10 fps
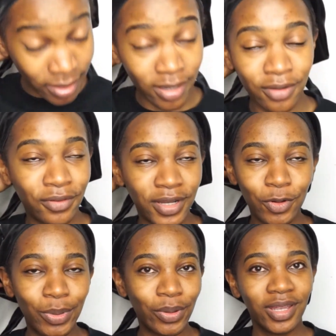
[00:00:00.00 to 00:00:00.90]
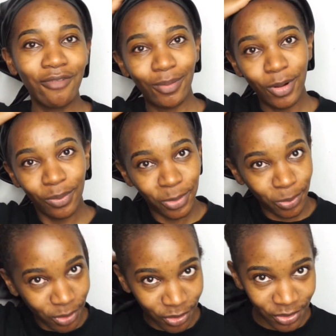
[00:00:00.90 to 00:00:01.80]
thankfully will be working from home
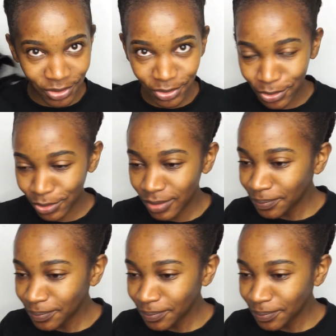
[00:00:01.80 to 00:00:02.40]
tomorrow, so